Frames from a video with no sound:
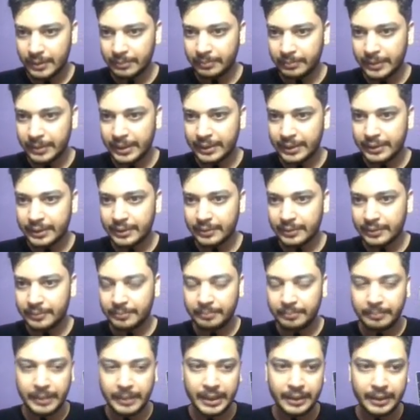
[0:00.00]
bit
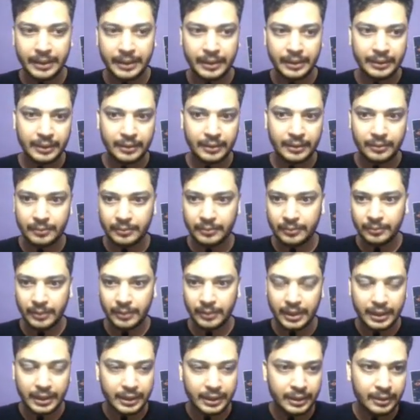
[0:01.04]
better than
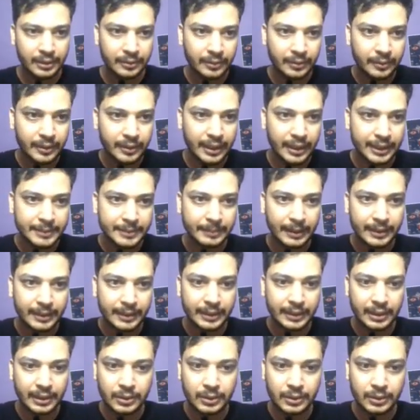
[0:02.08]
what we were expecting.